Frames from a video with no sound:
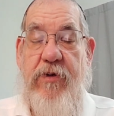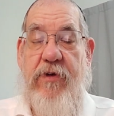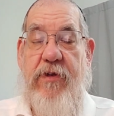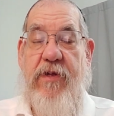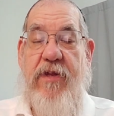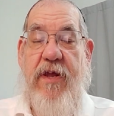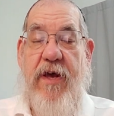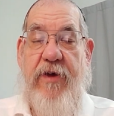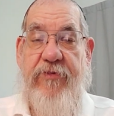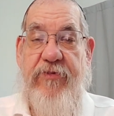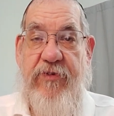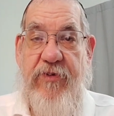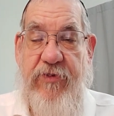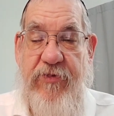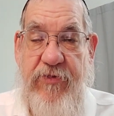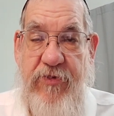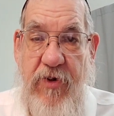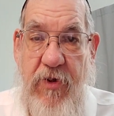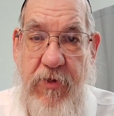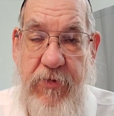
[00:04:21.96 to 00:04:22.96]
Knesset
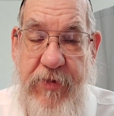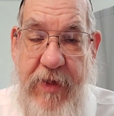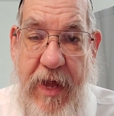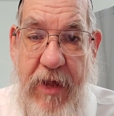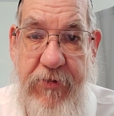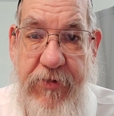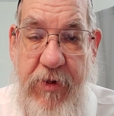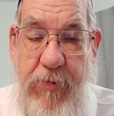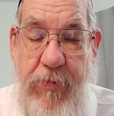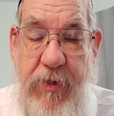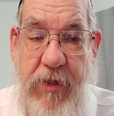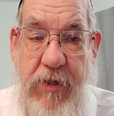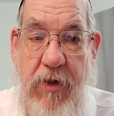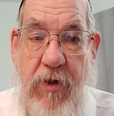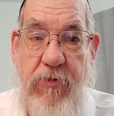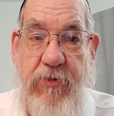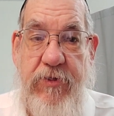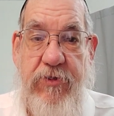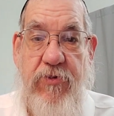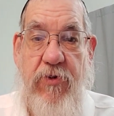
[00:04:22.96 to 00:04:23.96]
Yisrael down here
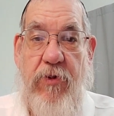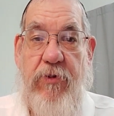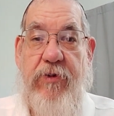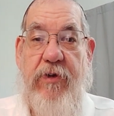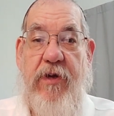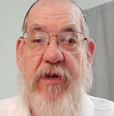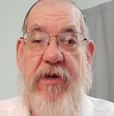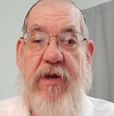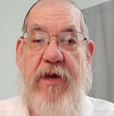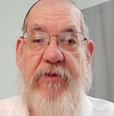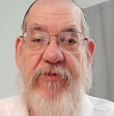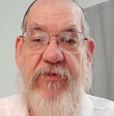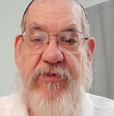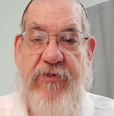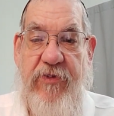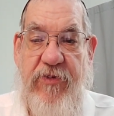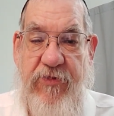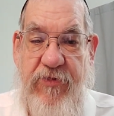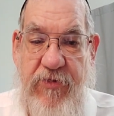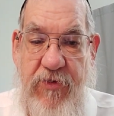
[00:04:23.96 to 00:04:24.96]
below is called
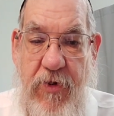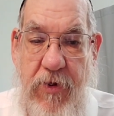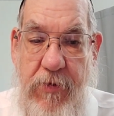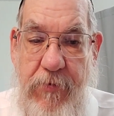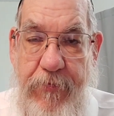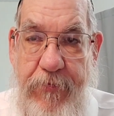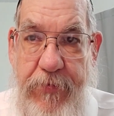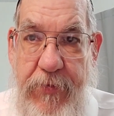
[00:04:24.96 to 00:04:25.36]
Knesset Yisrael.